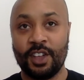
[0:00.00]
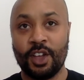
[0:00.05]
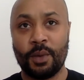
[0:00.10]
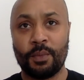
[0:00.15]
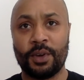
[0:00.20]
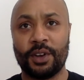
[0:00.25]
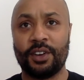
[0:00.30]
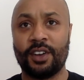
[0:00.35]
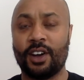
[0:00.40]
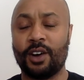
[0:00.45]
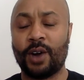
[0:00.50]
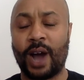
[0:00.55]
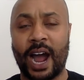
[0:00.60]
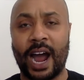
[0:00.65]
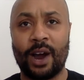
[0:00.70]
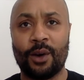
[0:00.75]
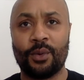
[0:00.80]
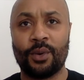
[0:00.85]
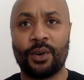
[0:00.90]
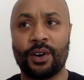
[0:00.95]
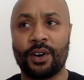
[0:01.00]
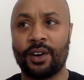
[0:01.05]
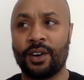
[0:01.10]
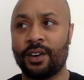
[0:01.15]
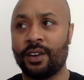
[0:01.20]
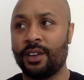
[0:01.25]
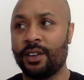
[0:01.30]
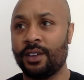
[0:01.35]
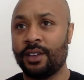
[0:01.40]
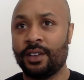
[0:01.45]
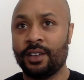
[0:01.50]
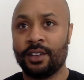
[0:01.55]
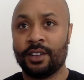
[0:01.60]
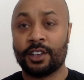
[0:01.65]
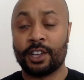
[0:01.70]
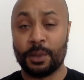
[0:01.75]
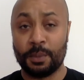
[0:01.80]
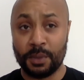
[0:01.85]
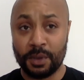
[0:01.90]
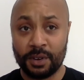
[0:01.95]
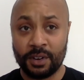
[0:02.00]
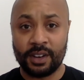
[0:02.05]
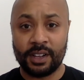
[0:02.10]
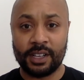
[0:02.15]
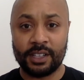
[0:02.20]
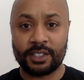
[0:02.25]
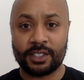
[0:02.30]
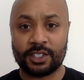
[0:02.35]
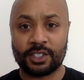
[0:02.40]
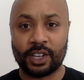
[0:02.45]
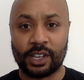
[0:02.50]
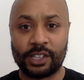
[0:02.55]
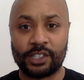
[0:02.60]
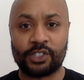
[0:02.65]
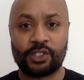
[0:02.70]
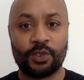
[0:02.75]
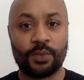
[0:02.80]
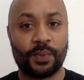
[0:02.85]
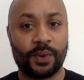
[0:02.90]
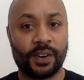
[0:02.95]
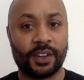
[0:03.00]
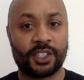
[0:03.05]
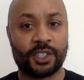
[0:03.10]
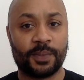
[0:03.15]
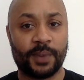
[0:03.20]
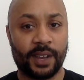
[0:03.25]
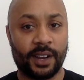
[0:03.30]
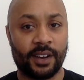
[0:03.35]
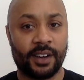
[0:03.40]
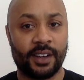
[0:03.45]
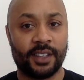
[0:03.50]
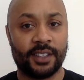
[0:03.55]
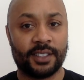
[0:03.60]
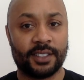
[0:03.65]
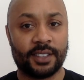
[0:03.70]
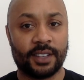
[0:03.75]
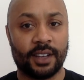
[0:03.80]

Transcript: But no, our community is super experienced.